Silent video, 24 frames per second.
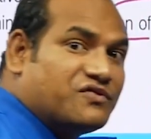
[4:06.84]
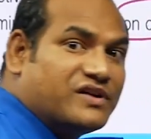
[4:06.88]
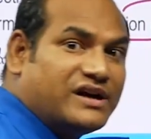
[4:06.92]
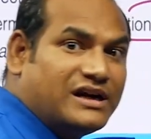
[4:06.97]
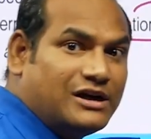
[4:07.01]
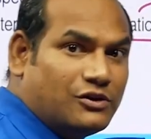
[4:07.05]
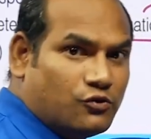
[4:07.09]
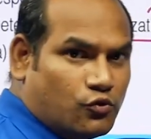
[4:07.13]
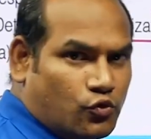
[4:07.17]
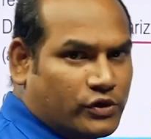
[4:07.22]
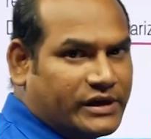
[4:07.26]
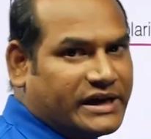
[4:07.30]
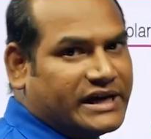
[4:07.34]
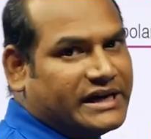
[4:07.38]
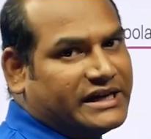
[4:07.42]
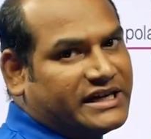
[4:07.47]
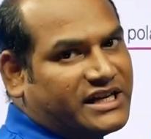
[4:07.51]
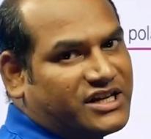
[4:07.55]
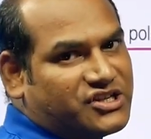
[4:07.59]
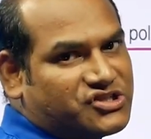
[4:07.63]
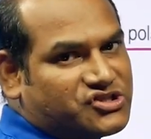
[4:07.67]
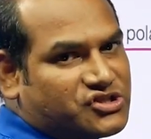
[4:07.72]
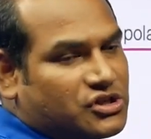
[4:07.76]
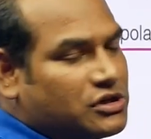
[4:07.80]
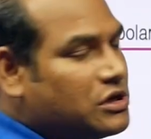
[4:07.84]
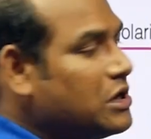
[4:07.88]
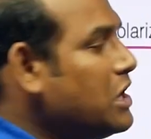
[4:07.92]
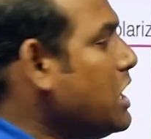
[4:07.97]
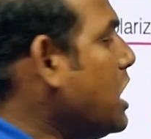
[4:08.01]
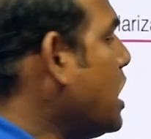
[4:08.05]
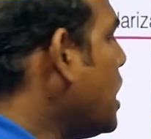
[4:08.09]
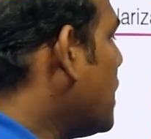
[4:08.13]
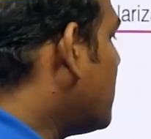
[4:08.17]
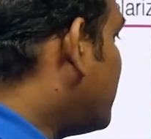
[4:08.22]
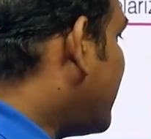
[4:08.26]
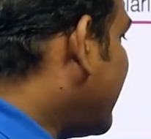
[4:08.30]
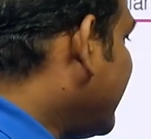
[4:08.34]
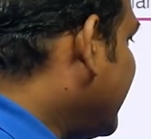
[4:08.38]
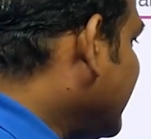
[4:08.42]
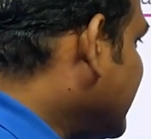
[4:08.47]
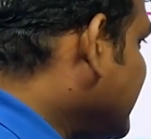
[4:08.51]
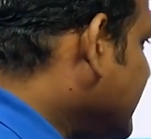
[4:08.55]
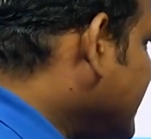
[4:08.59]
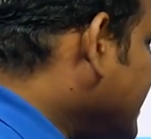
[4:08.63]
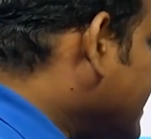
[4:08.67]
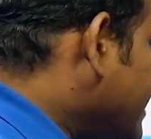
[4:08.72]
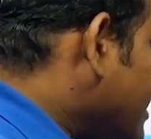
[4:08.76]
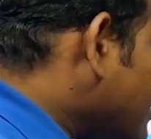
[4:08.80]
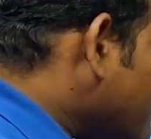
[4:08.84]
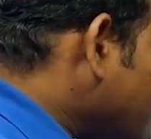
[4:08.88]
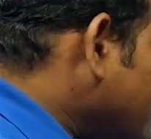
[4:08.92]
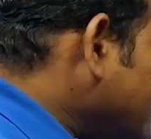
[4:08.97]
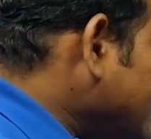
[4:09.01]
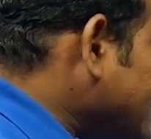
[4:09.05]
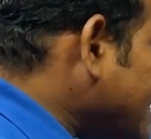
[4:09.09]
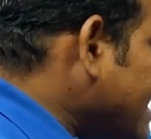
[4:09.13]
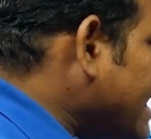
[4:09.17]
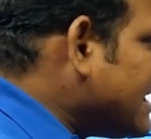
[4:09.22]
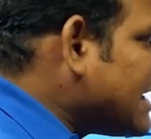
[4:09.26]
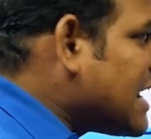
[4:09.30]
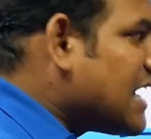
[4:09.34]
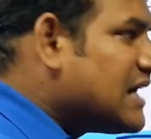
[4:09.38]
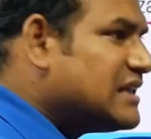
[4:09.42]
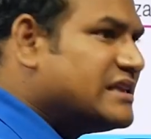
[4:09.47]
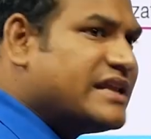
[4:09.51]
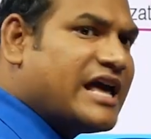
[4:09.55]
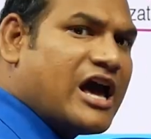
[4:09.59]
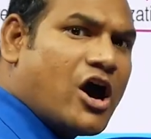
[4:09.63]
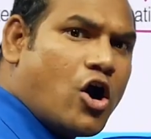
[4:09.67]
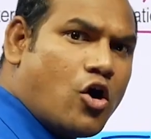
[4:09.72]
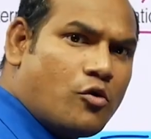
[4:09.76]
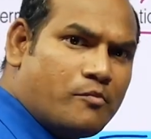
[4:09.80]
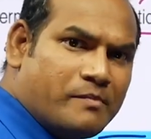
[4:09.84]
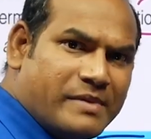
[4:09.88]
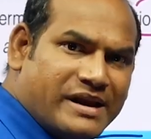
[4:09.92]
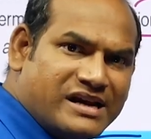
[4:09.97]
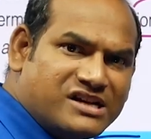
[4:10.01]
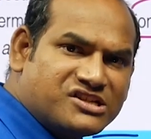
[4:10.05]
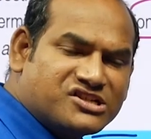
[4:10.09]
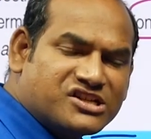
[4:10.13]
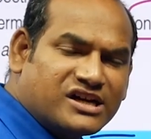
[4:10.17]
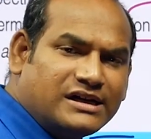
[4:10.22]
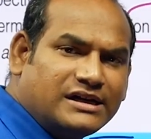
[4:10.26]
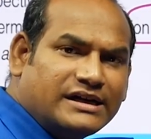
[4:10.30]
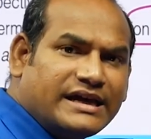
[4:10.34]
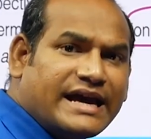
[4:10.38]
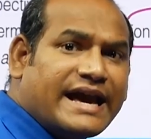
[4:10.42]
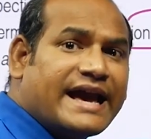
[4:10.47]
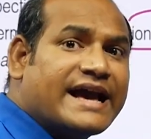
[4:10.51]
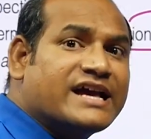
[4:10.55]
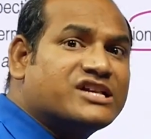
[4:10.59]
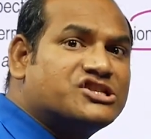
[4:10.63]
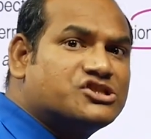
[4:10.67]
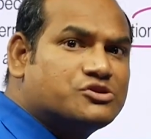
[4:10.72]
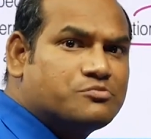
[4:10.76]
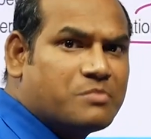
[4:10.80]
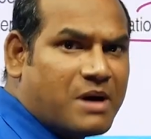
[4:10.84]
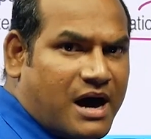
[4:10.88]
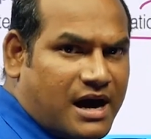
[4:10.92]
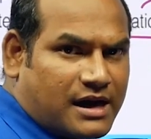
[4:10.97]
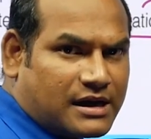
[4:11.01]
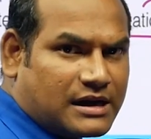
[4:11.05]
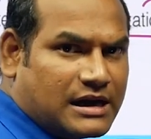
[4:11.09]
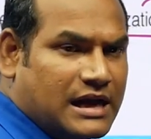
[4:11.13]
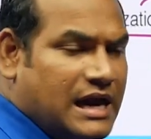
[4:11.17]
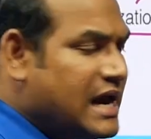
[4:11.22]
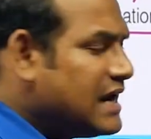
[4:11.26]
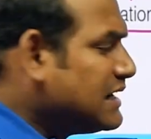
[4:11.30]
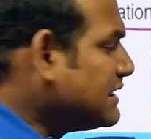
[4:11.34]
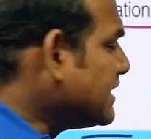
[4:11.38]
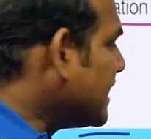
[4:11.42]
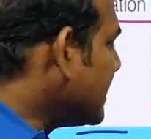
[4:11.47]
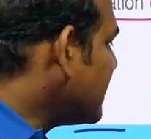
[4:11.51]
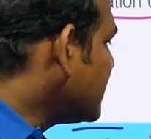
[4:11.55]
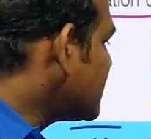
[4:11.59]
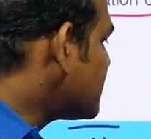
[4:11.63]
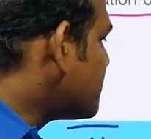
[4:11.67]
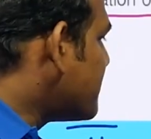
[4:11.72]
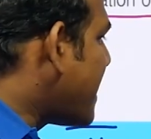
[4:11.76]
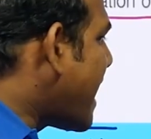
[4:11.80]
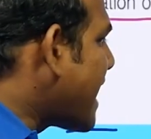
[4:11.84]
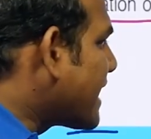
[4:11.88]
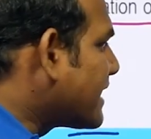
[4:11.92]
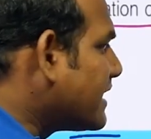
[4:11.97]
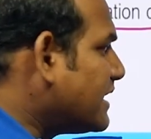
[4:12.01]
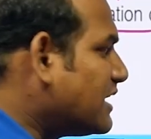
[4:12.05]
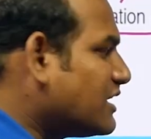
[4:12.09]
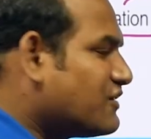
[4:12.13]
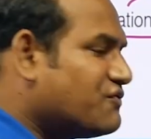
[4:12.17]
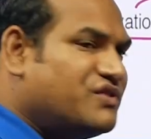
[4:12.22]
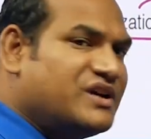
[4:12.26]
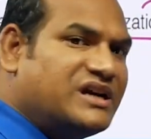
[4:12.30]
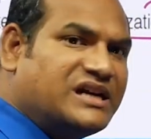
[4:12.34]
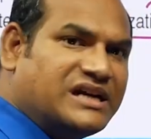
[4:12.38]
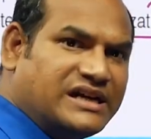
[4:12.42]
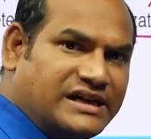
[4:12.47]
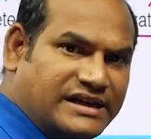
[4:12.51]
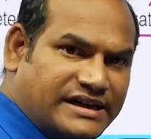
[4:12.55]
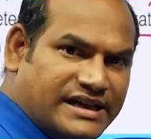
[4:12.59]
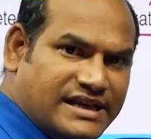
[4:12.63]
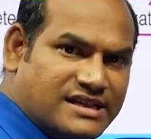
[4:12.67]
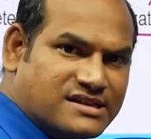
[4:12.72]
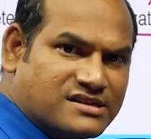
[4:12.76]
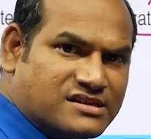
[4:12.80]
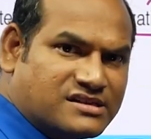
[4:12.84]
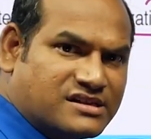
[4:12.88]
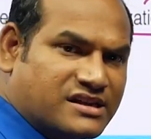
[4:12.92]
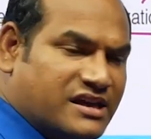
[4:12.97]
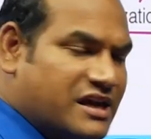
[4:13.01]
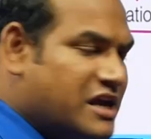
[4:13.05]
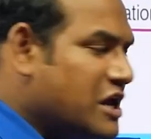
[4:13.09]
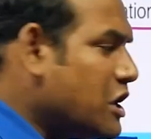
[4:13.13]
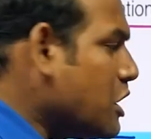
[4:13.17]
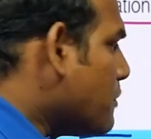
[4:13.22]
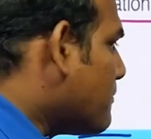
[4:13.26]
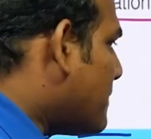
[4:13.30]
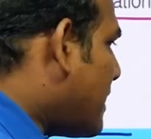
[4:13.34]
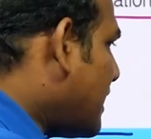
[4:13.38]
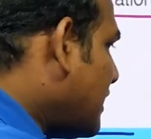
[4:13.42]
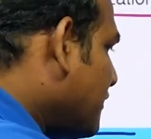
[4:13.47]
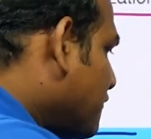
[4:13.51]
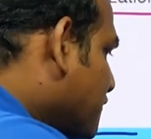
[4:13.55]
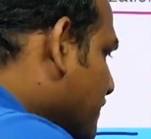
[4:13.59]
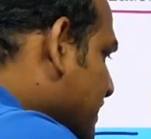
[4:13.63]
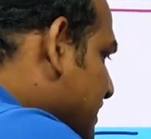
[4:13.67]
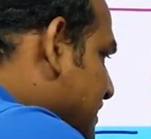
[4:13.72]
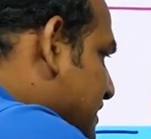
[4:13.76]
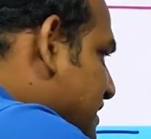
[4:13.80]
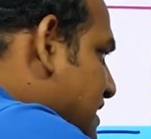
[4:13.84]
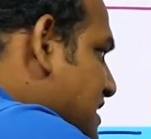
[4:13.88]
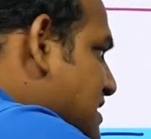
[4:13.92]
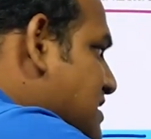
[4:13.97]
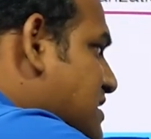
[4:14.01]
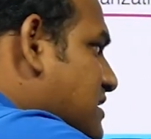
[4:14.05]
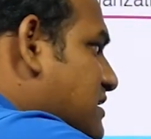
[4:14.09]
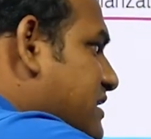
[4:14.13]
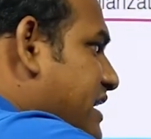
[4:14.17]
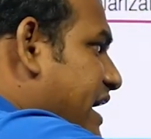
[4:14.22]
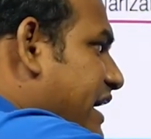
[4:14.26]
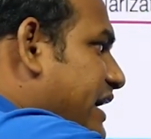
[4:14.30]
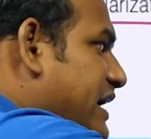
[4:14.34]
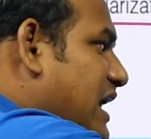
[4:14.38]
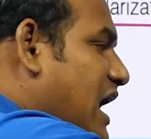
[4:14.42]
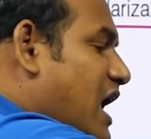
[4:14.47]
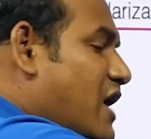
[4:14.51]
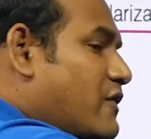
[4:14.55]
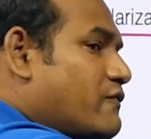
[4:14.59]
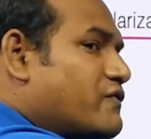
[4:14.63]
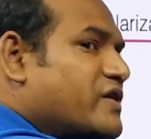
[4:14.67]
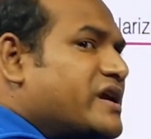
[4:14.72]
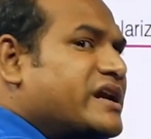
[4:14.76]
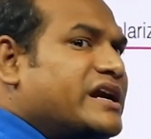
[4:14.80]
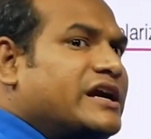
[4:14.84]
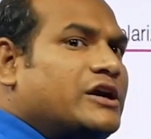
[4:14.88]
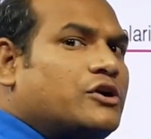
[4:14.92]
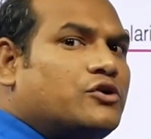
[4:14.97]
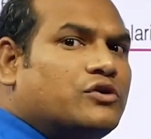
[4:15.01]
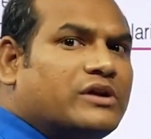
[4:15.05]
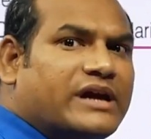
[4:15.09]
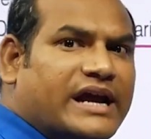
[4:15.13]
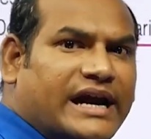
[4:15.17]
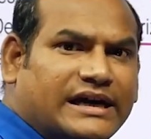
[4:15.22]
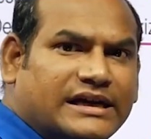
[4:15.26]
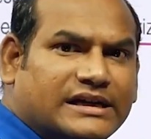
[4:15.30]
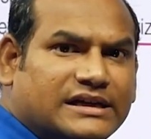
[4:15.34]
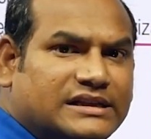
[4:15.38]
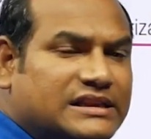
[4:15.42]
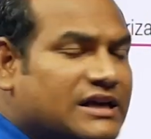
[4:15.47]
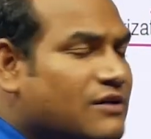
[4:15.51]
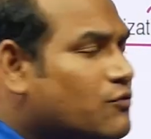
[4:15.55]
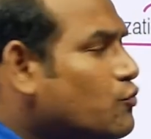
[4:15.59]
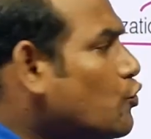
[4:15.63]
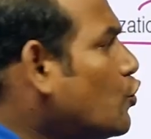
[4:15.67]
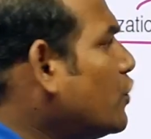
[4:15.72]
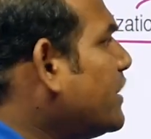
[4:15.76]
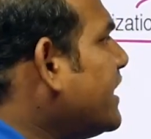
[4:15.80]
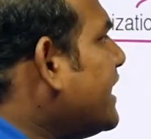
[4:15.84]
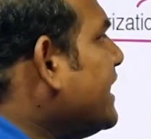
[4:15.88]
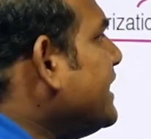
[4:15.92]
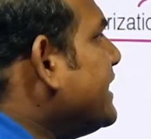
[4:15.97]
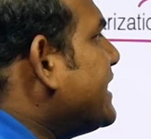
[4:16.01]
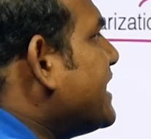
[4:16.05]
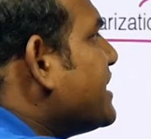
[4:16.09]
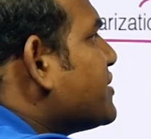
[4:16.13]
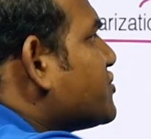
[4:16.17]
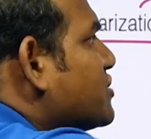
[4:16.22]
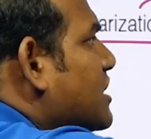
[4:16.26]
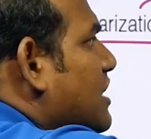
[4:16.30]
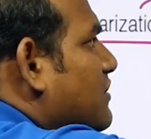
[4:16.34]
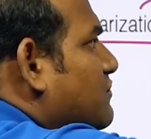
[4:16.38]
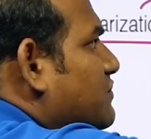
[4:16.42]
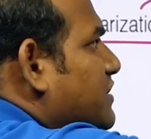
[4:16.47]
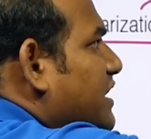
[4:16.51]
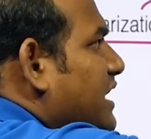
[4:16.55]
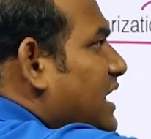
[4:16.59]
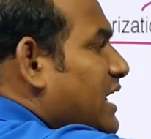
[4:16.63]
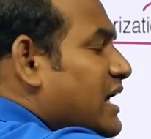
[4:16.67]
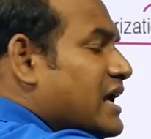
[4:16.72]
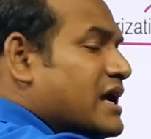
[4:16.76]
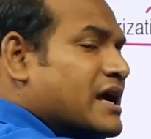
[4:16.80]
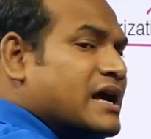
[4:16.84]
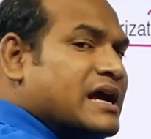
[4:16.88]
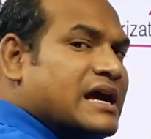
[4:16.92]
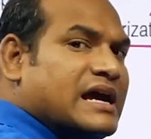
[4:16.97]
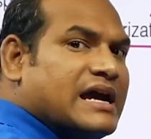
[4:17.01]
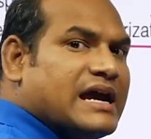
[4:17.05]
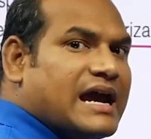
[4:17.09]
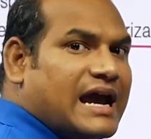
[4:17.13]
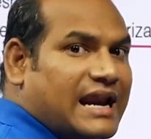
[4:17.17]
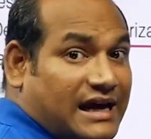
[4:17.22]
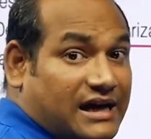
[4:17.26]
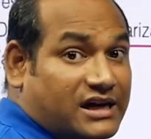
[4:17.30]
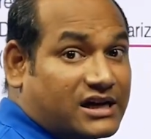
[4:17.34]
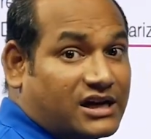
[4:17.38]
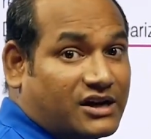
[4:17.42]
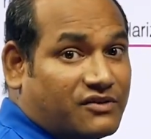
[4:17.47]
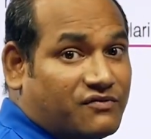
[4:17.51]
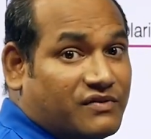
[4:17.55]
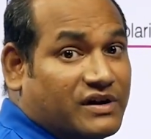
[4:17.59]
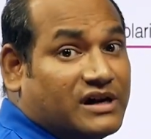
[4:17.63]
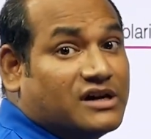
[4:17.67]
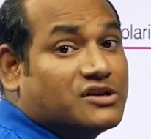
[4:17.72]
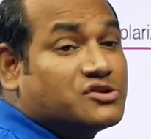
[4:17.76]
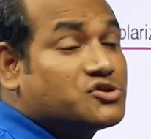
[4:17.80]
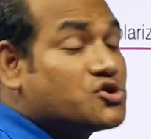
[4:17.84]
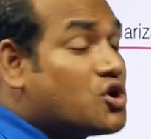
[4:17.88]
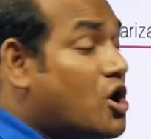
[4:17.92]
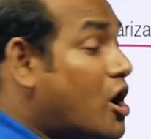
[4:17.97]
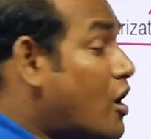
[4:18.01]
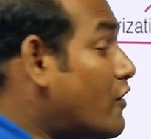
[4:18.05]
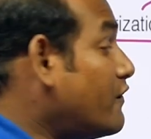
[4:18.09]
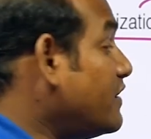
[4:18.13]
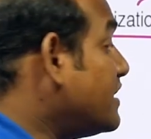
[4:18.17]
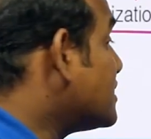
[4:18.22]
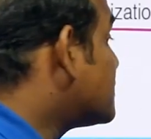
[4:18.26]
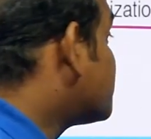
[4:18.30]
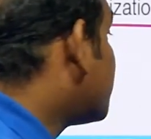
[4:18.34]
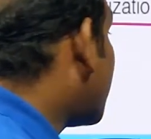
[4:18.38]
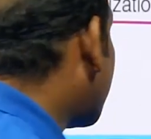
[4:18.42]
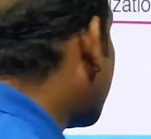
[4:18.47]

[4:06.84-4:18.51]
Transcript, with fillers: field orientation. But in the given data, they have mentioned H bar, that is magnetic field intensity. But with this data, we need to get the orientation of the electric field. So how it is